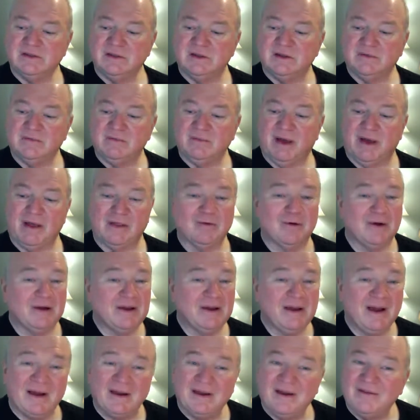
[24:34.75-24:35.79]
and by the
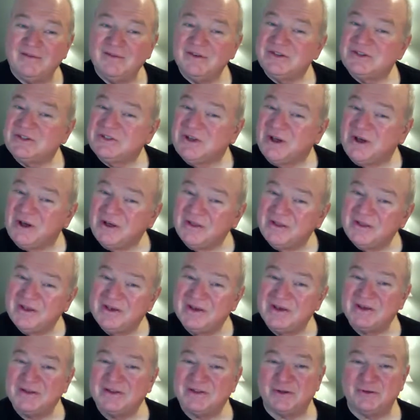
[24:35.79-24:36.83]
way, I never saw
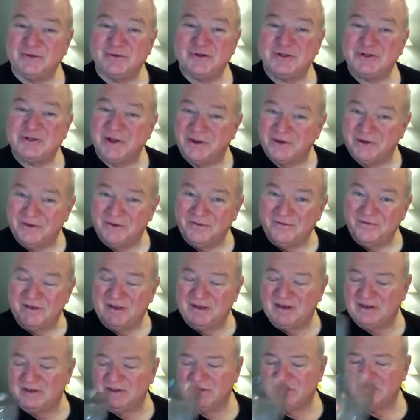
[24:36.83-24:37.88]
this, so shut your
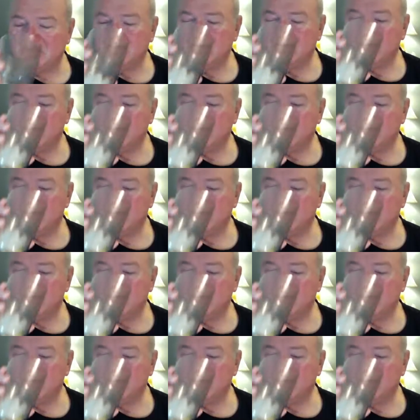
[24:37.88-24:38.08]
face.